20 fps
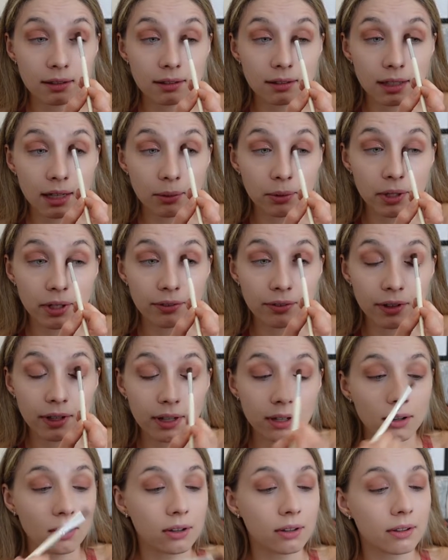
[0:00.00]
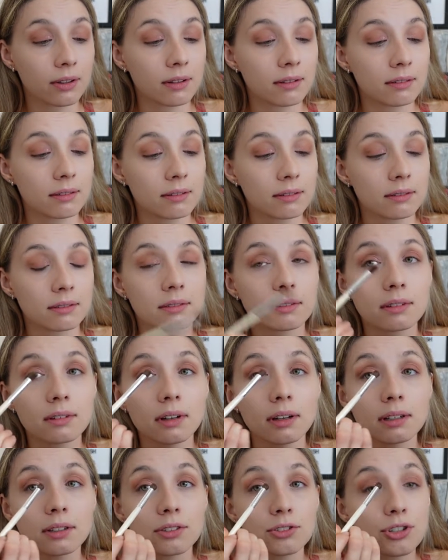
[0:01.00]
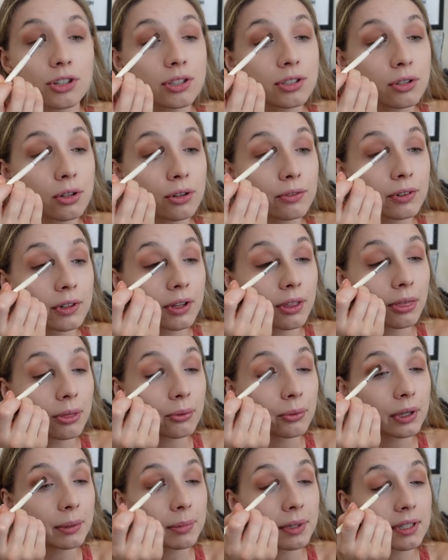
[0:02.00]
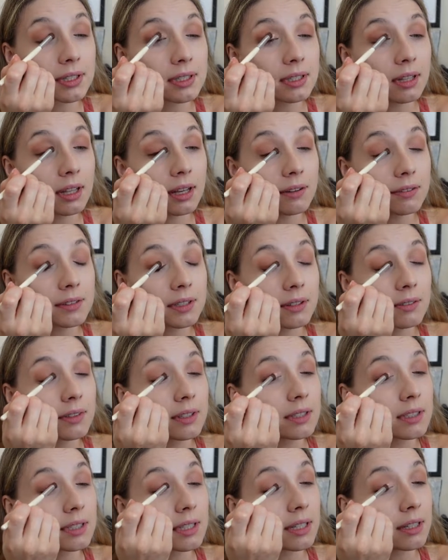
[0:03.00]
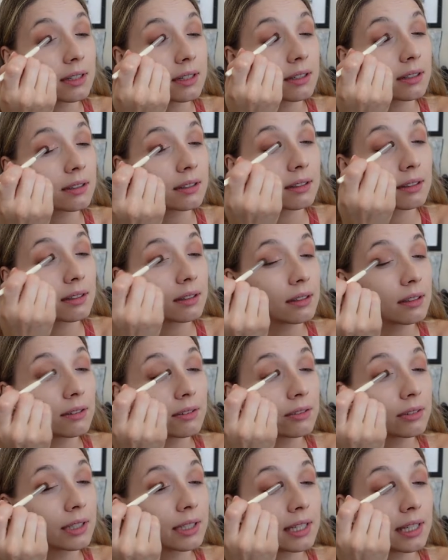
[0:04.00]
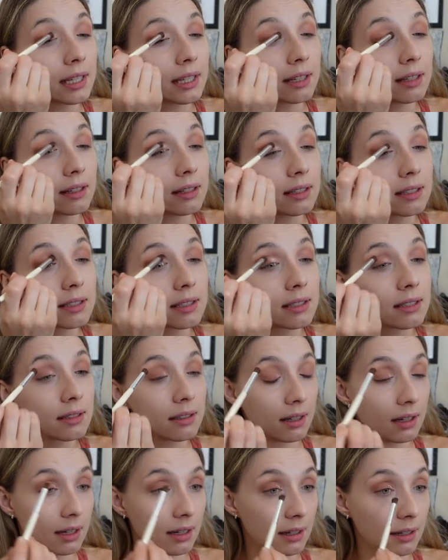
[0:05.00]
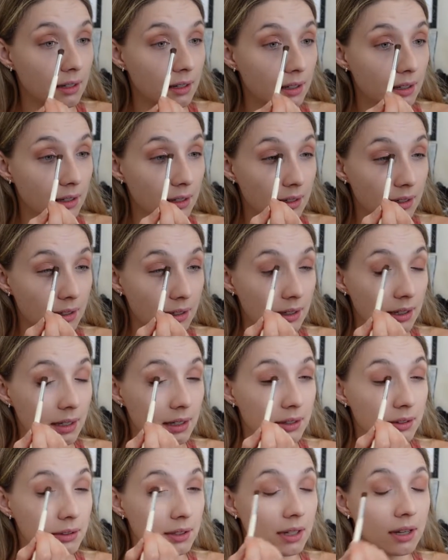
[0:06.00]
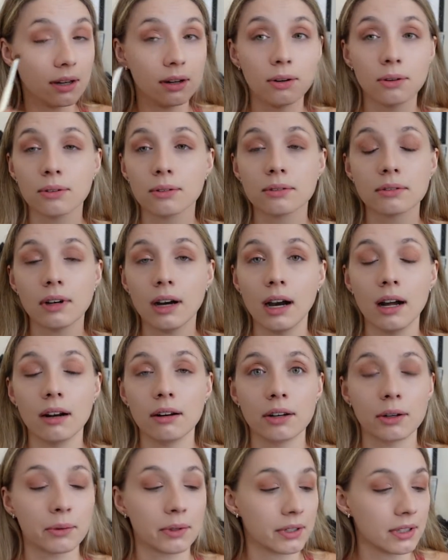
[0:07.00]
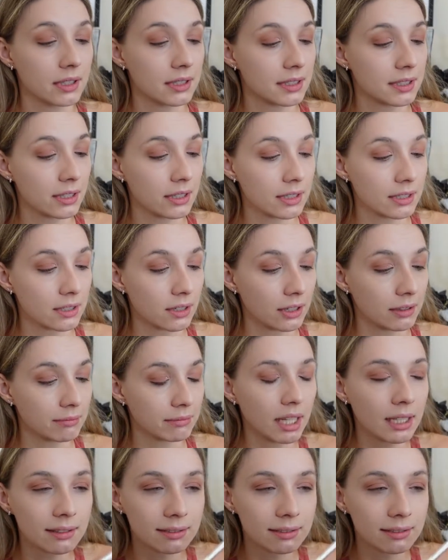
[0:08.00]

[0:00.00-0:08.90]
that we have like just over 3 months left of this year. Ridiculous. I don't know where this year has gone.